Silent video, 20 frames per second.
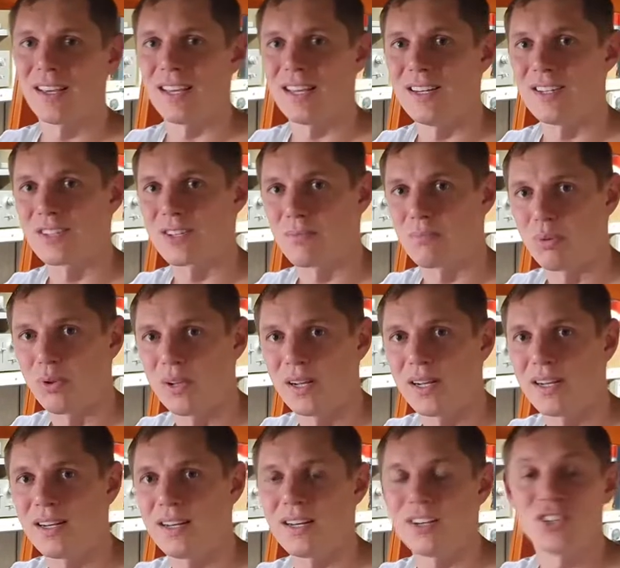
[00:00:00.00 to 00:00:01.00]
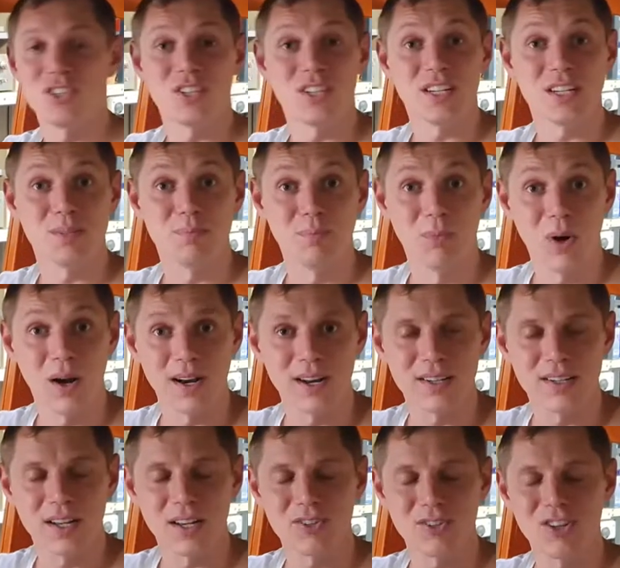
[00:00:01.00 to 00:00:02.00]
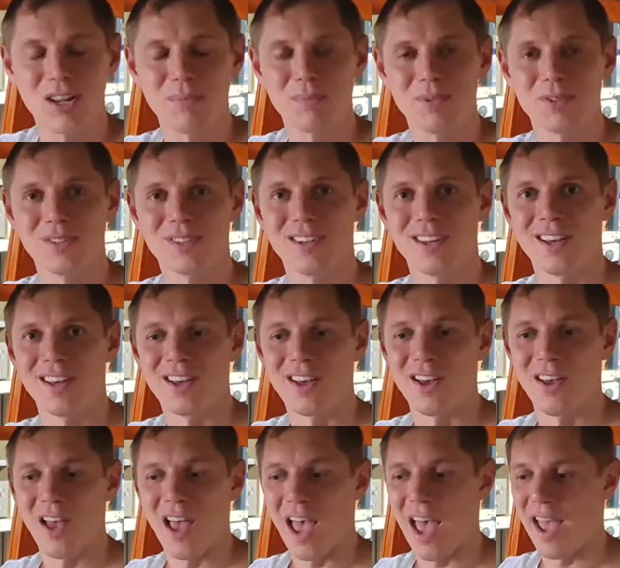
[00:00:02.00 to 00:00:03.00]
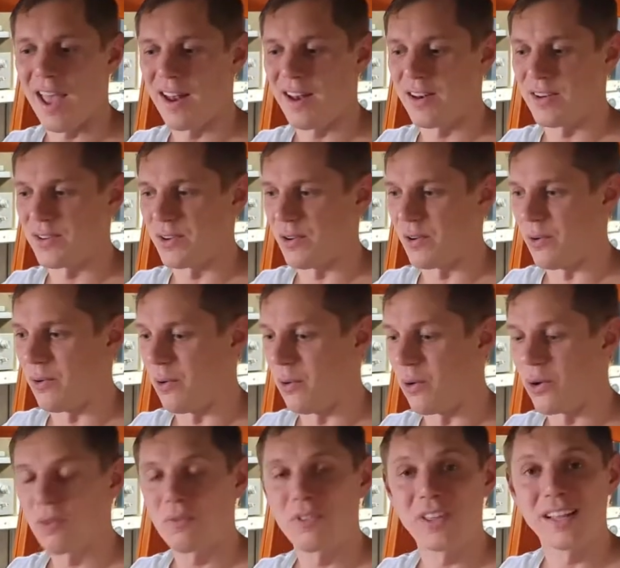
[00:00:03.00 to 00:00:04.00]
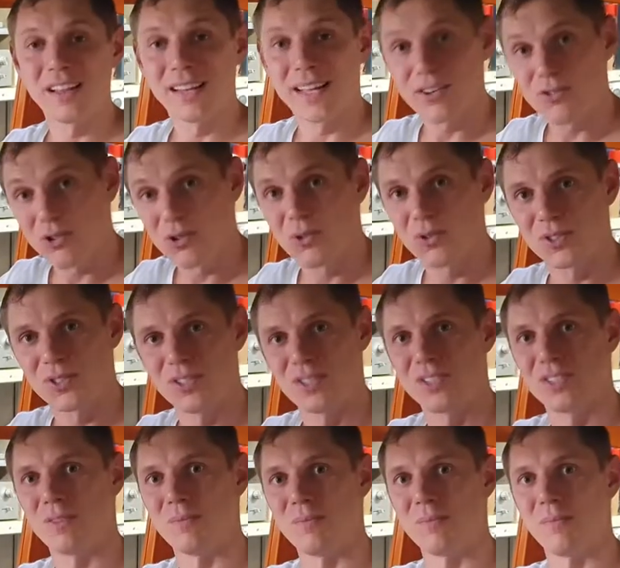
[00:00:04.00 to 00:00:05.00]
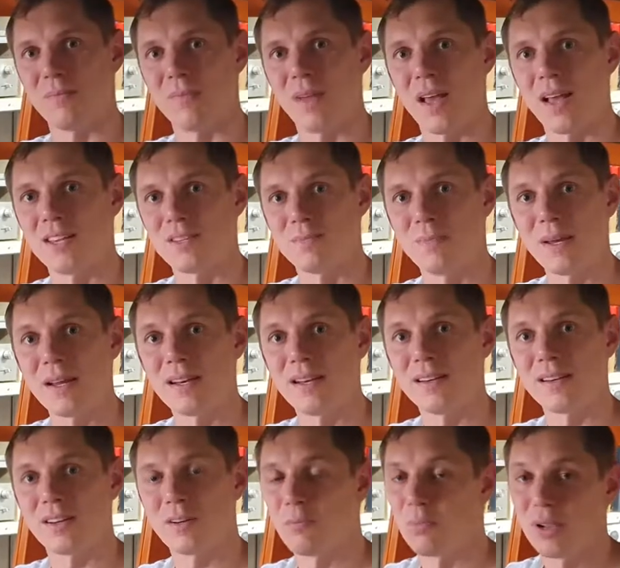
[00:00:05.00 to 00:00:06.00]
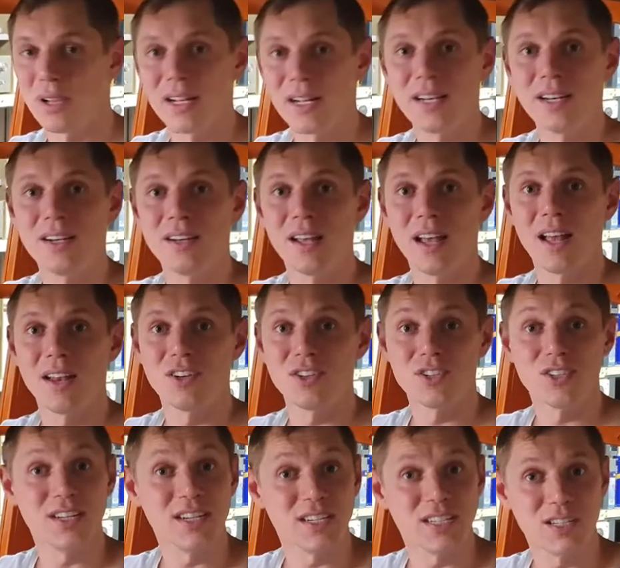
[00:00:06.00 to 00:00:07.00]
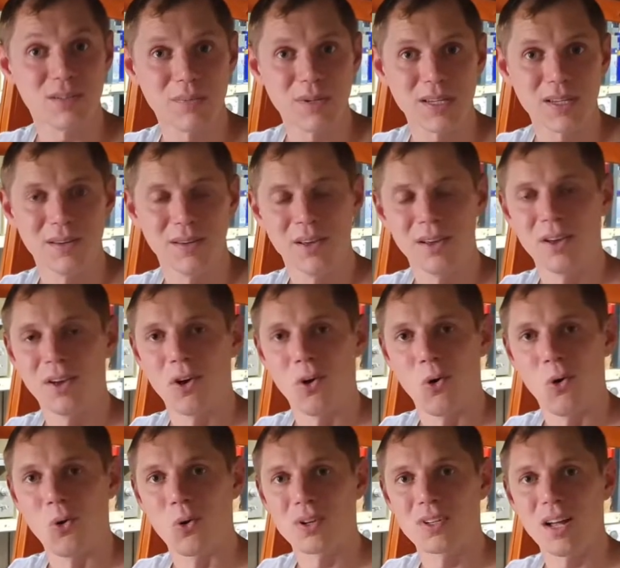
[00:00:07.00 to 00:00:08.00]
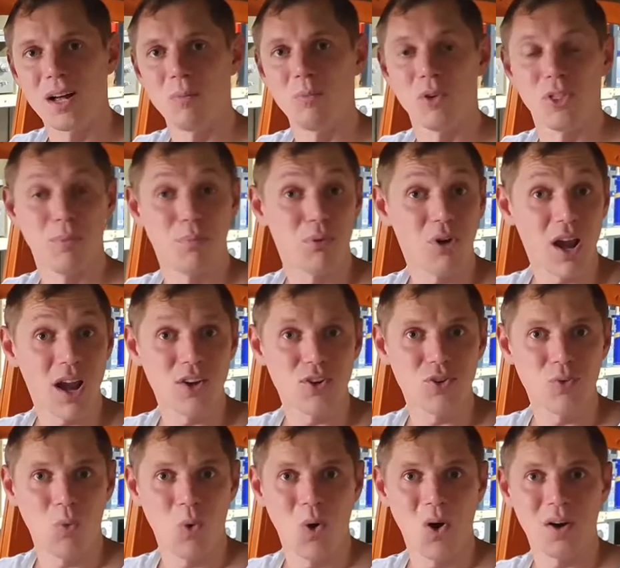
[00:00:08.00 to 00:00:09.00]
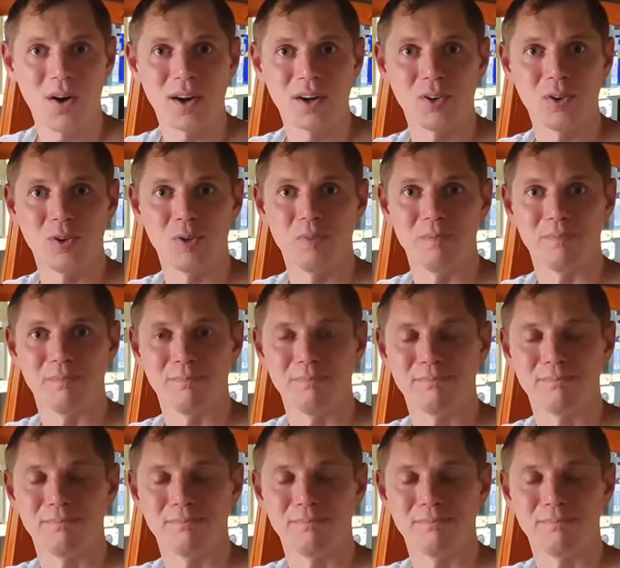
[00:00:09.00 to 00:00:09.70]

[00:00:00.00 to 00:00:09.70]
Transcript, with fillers: is completed, it just needs minor touch-ups, and all of the electrical system has been completed and just needs to be hooked up with a brand new wiring loom.